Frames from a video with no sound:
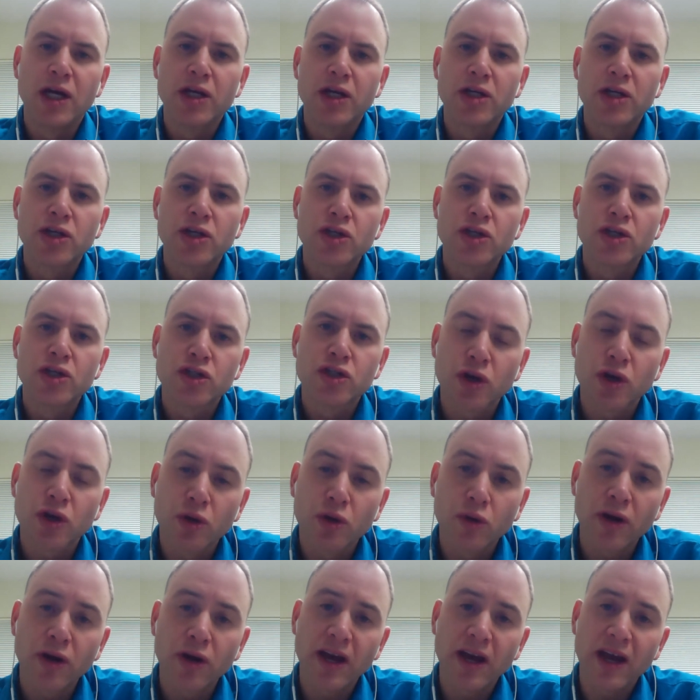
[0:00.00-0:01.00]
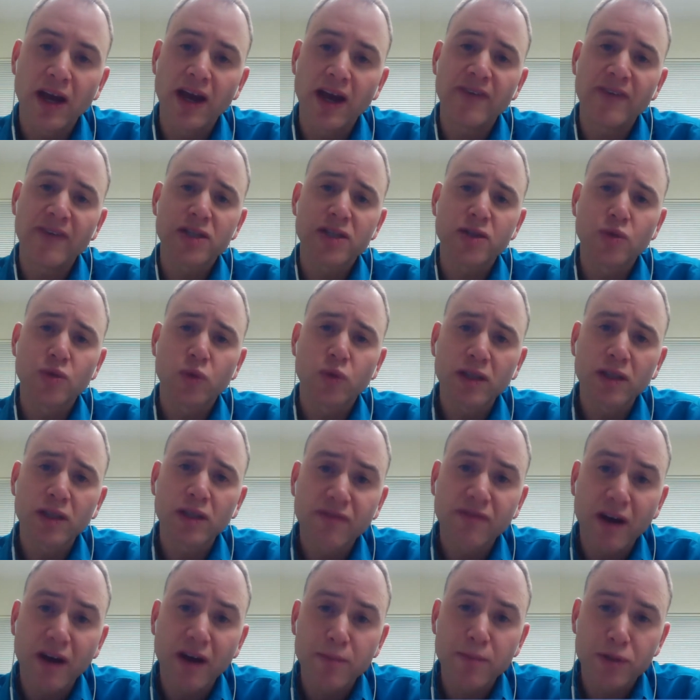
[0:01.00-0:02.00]
So if it's
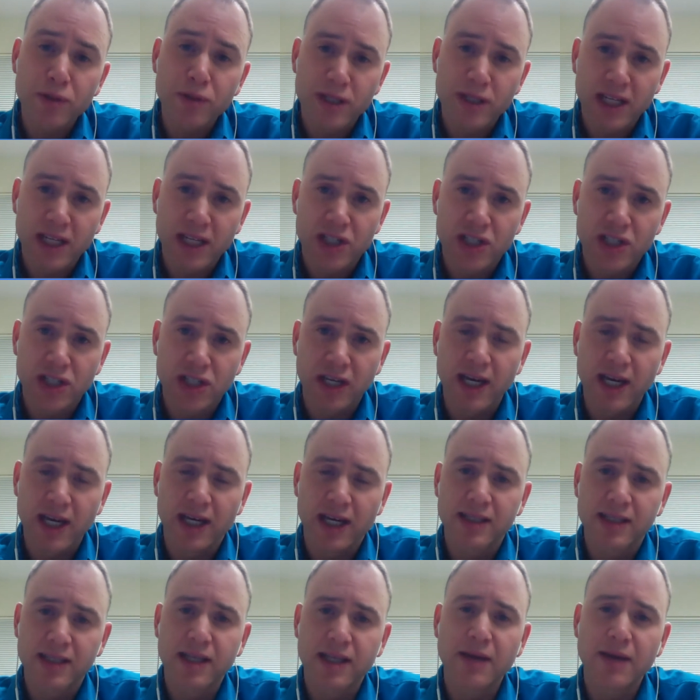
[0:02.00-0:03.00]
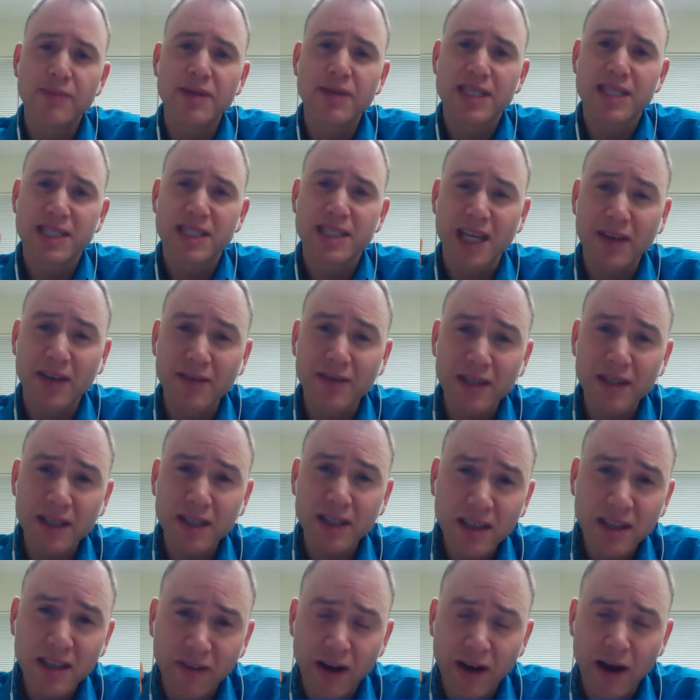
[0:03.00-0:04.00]
25% genetics, that means
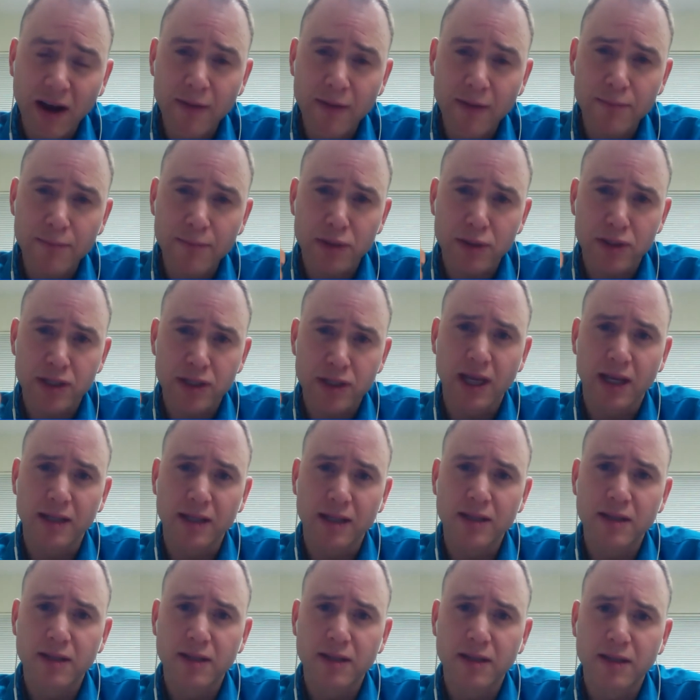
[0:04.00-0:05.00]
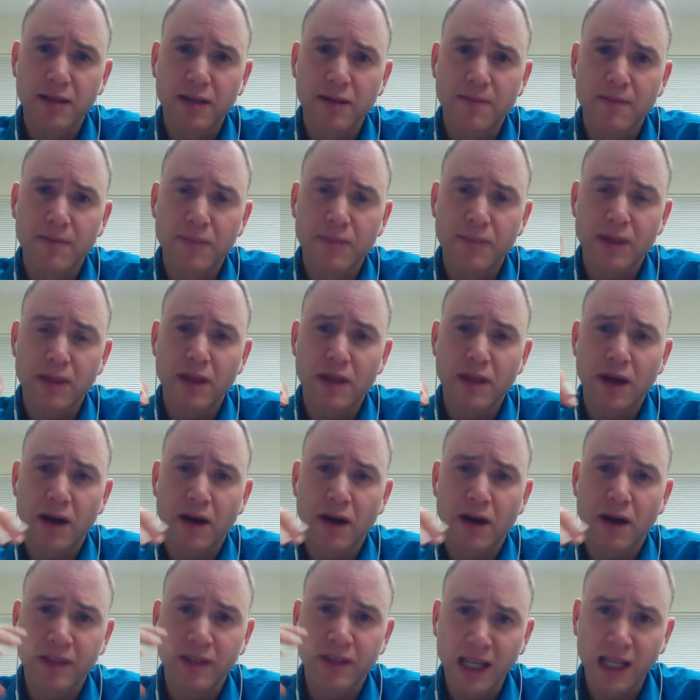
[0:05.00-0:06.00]
75% of the
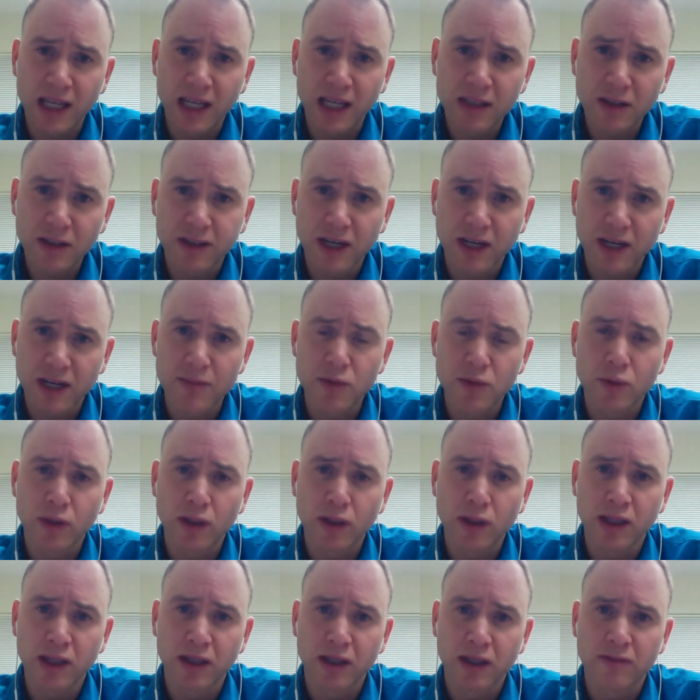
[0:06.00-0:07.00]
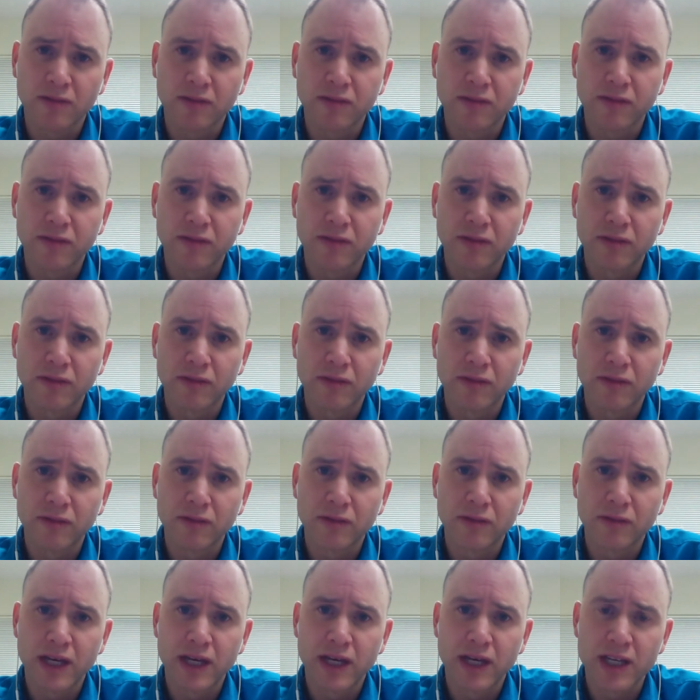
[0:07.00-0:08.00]
length of time you will live
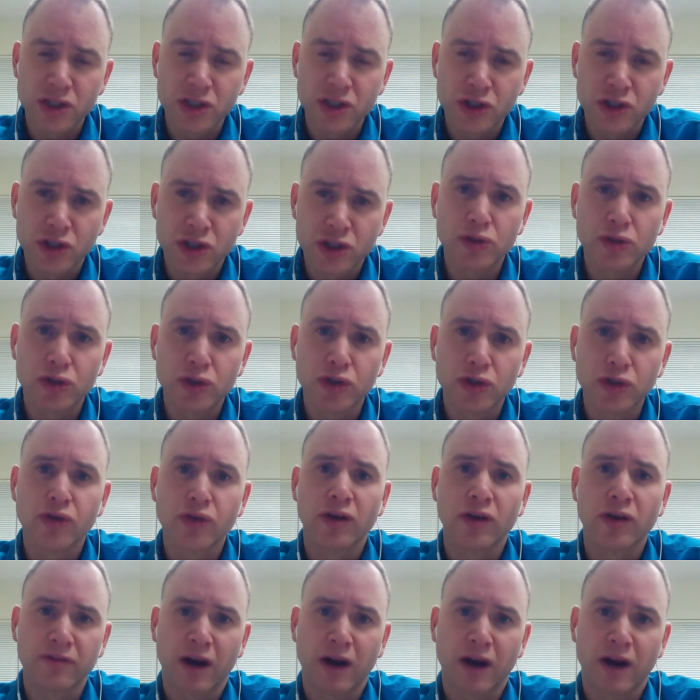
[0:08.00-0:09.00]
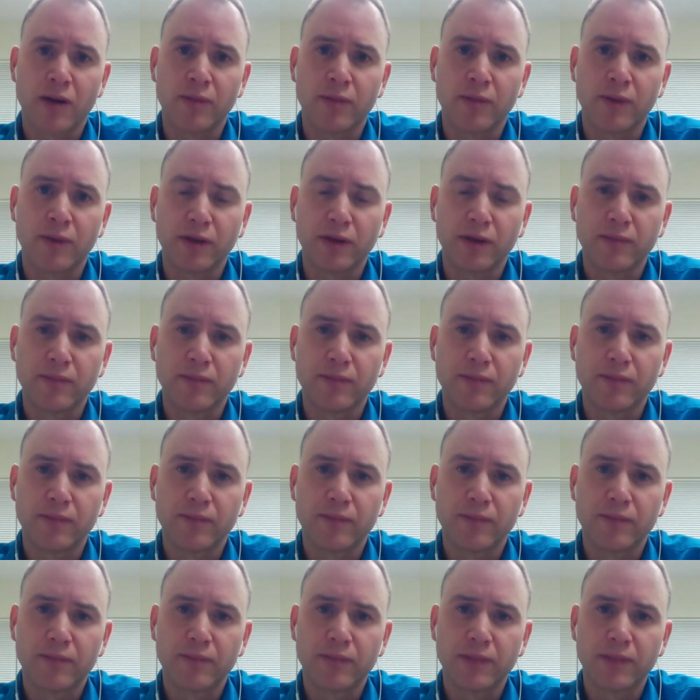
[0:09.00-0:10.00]
is due to your environment.
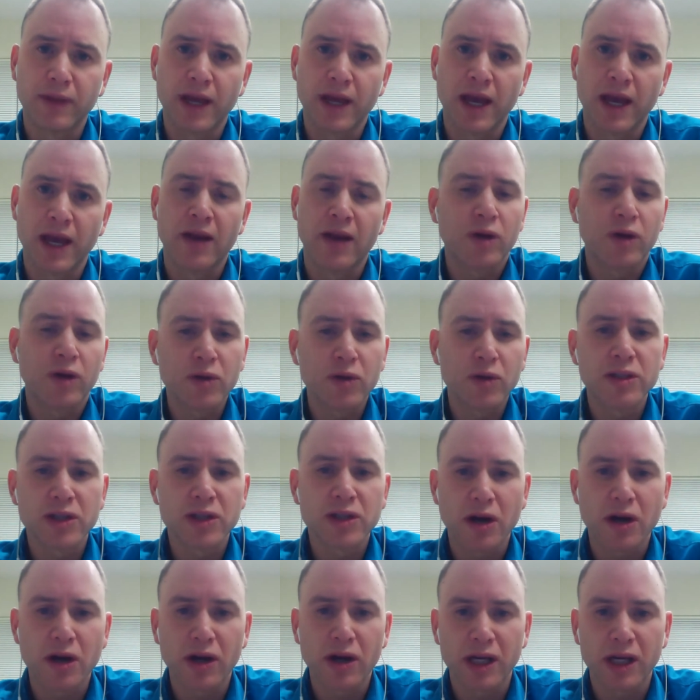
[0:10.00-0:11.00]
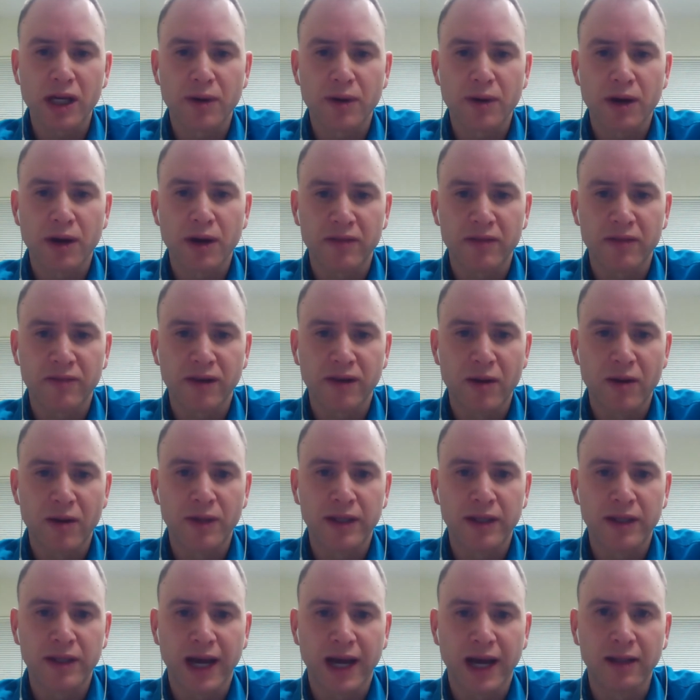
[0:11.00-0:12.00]
And what are we talking about environment,
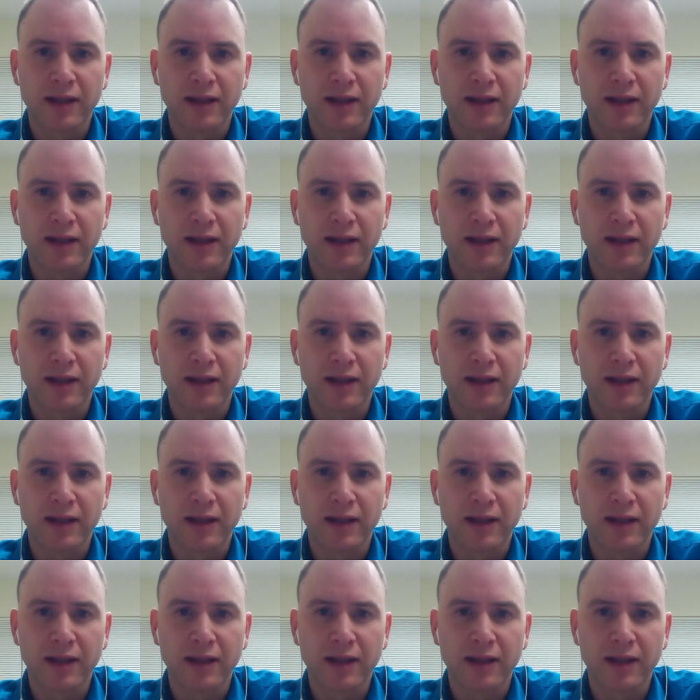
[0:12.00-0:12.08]
Alan?